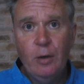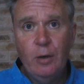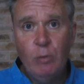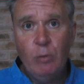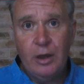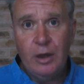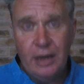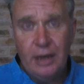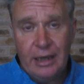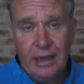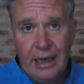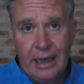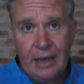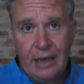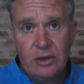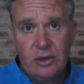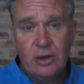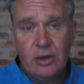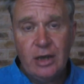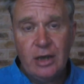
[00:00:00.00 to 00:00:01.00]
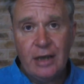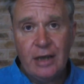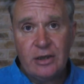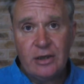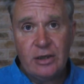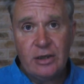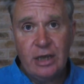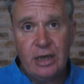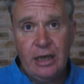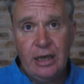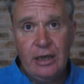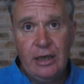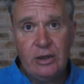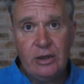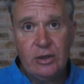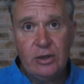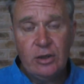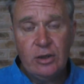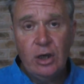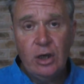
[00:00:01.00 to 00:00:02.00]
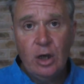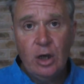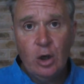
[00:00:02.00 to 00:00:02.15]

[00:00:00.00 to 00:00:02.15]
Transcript: when they get to that stage.